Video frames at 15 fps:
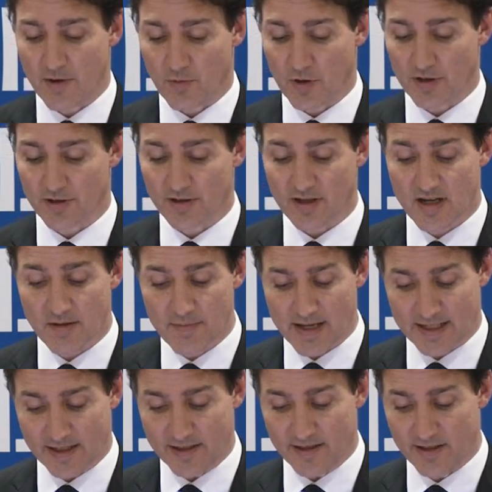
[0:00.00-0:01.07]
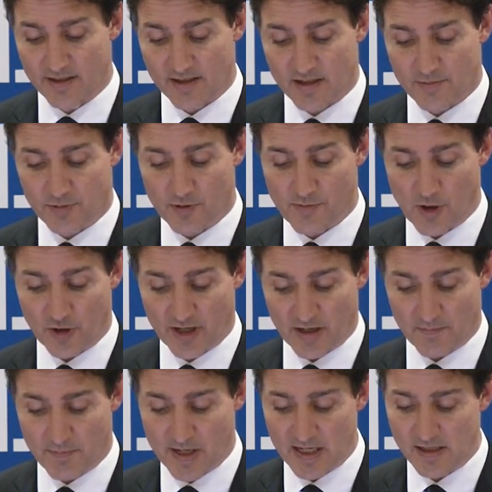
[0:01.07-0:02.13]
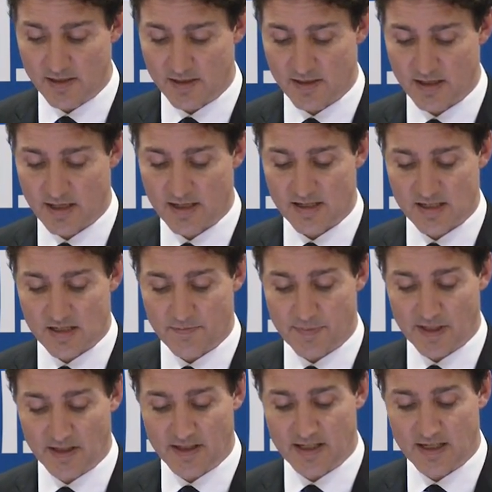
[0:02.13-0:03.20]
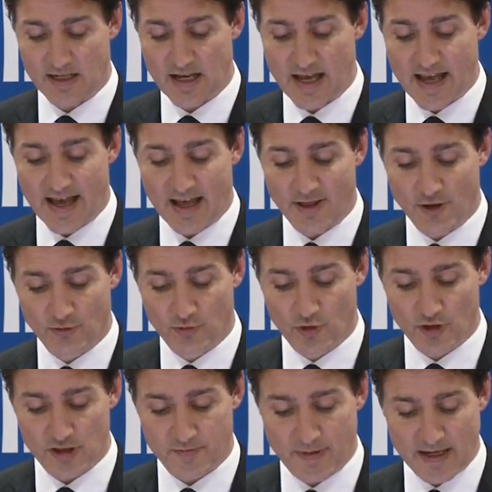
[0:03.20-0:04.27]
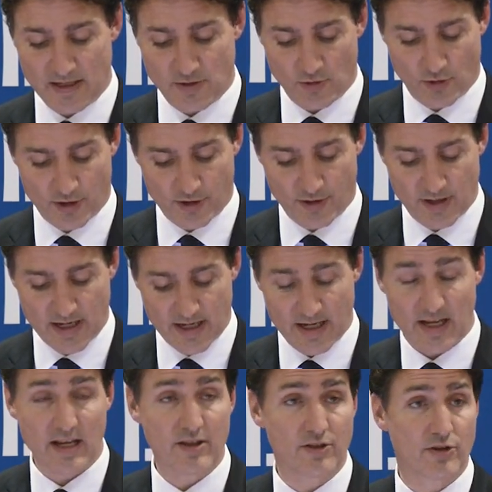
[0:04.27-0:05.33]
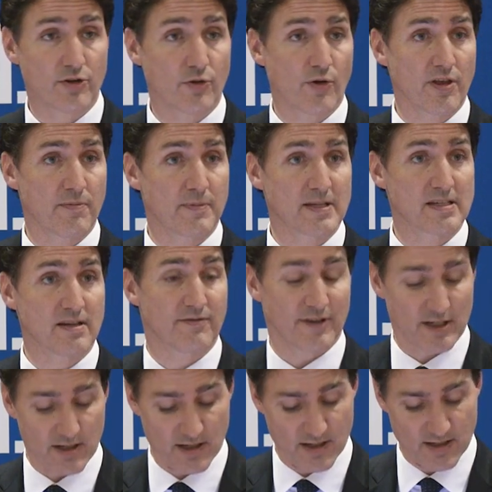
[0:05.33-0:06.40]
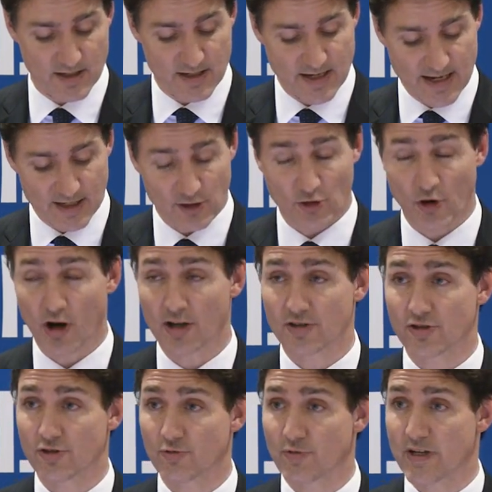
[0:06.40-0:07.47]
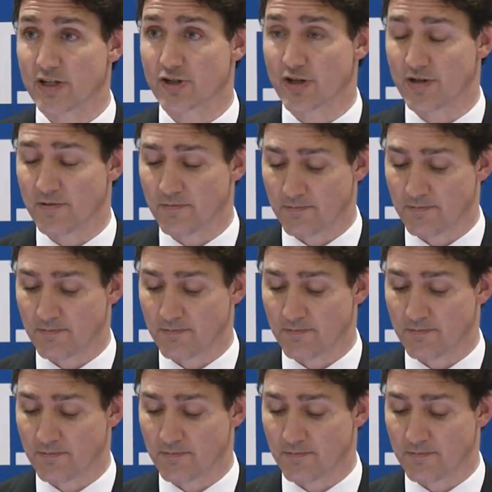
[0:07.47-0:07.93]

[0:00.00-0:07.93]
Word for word: We're committed to promoting peace, stability, and the rules-based order in the North Pacific and across the region.